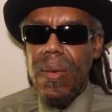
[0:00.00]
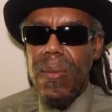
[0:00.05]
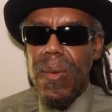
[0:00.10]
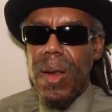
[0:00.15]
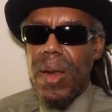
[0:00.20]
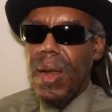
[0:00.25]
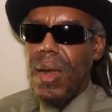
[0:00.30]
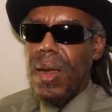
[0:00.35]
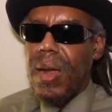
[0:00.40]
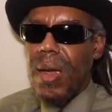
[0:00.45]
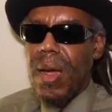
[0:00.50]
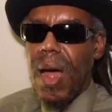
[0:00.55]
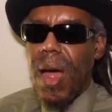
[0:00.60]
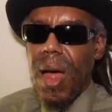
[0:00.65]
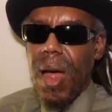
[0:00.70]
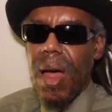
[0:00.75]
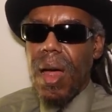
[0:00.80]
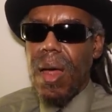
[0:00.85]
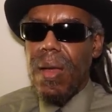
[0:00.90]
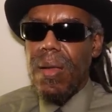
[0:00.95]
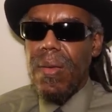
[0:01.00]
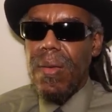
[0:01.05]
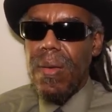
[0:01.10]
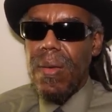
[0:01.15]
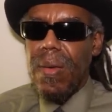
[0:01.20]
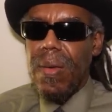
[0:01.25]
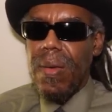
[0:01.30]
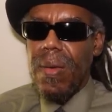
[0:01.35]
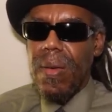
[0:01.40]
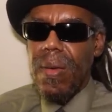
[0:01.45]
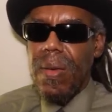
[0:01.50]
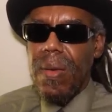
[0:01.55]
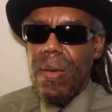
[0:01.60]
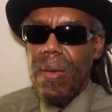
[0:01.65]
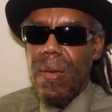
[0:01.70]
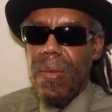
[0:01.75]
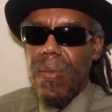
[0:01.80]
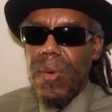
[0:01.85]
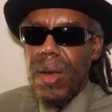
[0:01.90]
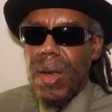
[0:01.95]
We need cars.
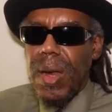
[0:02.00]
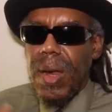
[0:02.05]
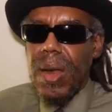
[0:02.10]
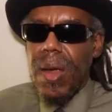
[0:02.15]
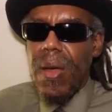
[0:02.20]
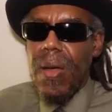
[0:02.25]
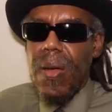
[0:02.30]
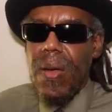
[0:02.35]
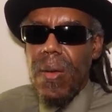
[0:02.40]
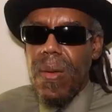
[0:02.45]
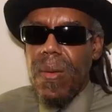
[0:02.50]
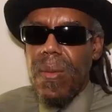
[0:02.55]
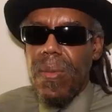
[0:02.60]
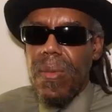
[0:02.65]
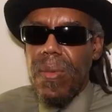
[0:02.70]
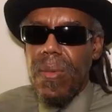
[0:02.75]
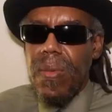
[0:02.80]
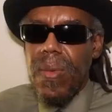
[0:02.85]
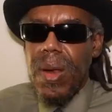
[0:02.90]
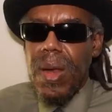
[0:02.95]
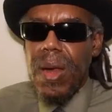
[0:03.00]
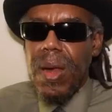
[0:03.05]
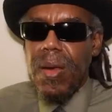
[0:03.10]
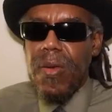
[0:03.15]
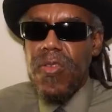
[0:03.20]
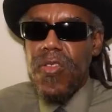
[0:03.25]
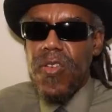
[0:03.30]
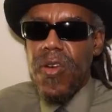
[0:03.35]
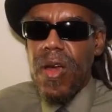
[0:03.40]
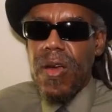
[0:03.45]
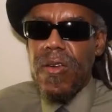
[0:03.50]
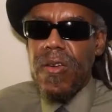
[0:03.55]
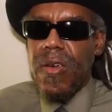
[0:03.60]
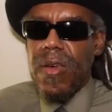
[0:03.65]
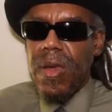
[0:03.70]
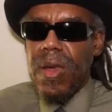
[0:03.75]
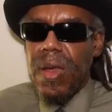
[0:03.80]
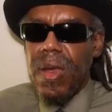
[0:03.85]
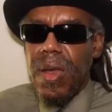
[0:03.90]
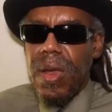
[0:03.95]
We need homes. We need
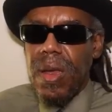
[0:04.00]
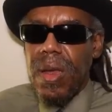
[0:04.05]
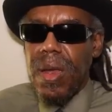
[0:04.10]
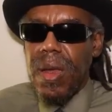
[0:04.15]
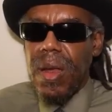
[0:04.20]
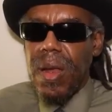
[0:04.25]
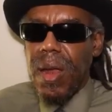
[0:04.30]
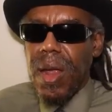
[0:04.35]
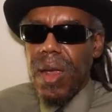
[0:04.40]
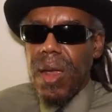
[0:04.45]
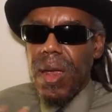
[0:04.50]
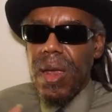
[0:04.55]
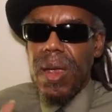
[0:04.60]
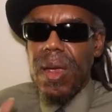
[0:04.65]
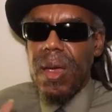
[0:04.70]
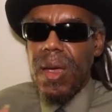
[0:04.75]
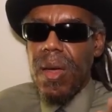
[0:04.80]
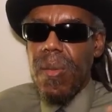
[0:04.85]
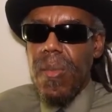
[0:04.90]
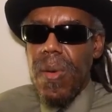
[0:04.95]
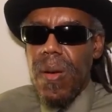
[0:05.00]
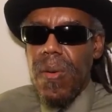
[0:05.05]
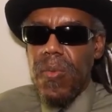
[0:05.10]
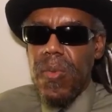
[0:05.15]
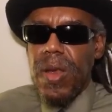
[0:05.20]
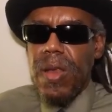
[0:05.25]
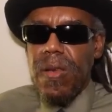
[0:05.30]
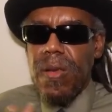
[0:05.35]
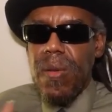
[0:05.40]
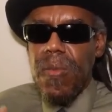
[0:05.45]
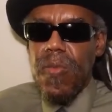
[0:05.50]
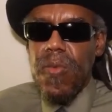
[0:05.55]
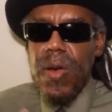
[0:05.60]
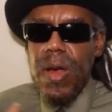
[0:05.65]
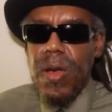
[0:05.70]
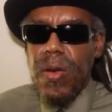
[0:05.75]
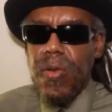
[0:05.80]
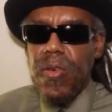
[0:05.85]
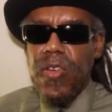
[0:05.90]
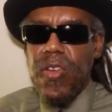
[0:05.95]
construction. Like, come on with some
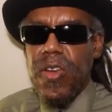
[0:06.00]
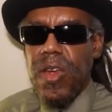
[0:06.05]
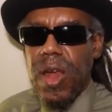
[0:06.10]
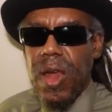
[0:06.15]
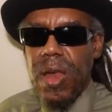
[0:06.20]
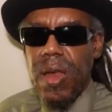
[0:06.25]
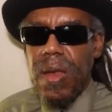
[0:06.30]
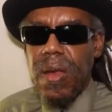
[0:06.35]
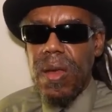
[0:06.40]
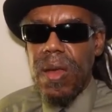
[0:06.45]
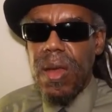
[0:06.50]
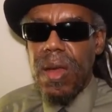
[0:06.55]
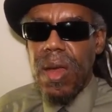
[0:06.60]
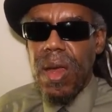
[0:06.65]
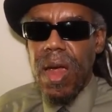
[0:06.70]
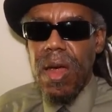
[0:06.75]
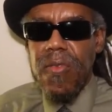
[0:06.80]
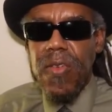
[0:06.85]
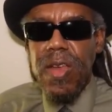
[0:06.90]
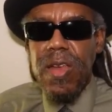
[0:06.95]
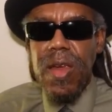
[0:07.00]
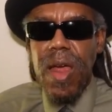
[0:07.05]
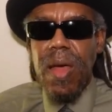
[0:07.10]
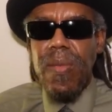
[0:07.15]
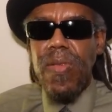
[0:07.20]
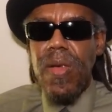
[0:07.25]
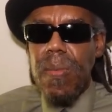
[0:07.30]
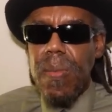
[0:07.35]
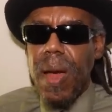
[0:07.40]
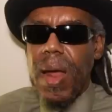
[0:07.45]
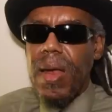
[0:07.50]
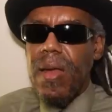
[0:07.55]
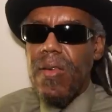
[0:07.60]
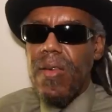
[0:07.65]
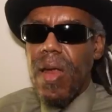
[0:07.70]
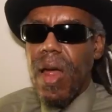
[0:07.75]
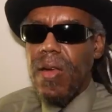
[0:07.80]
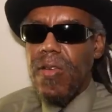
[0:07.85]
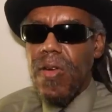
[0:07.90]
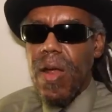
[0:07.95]
real shit. Every time somebody
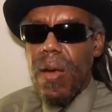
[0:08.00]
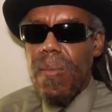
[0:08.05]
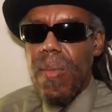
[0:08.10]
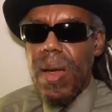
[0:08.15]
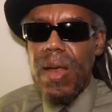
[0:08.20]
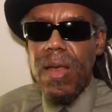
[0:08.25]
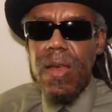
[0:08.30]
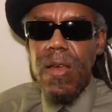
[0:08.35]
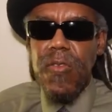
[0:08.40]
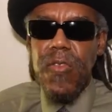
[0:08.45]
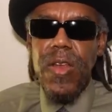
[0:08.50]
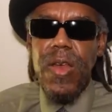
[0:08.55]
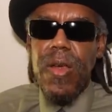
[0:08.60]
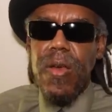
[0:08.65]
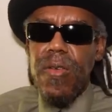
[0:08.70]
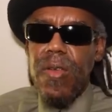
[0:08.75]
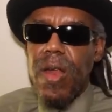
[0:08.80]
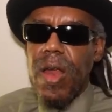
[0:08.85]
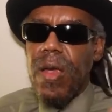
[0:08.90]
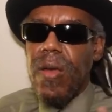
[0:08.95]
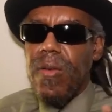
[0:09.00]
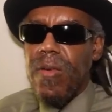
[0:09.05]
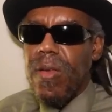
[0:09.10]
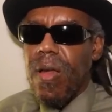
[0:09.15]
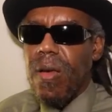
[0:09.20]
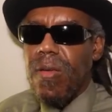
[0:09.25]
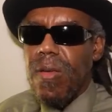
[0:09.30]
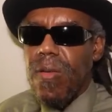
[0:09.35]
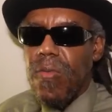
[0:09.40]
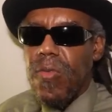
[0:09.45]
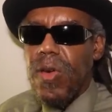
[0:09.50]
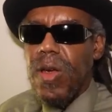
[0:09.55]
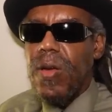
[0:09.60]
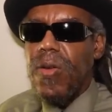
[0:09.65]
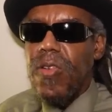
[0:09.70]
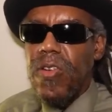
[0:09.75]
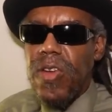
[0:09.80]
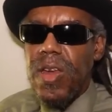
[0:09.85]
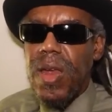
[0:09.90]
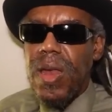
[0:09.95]
start trying to make these videos say they're gonna talk some
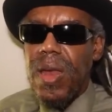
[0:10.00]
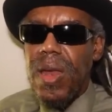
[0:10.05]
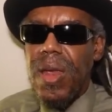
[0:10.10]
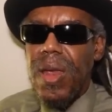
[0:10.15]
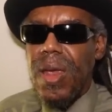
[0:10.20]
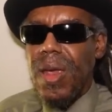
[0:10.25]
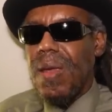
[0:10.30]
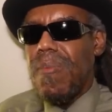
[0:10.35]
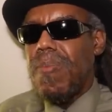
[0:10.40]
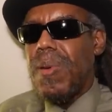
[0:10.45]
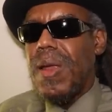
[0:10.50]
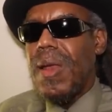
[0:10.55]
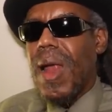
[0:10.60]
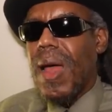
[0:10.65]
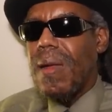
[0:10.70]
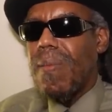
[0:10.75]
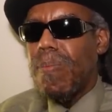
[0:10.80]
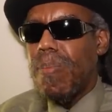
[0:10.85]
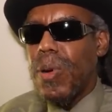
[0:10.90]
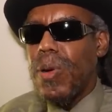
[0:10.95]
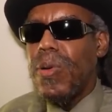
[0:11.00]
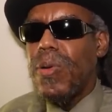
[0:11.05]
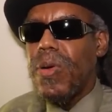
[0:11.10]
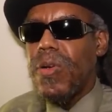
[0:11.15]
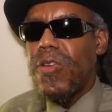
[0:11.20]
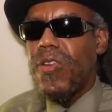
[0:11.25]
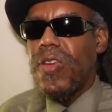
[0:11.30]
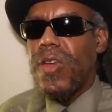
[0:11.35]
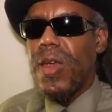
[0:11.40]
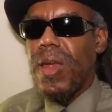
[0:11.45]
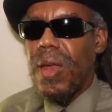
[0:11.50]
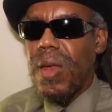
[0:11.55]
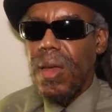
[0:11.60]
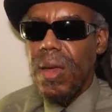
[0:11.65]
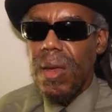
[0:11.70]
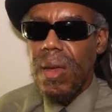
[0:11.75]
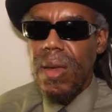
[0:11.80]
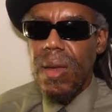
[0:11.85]
real shit, it be like bullshit.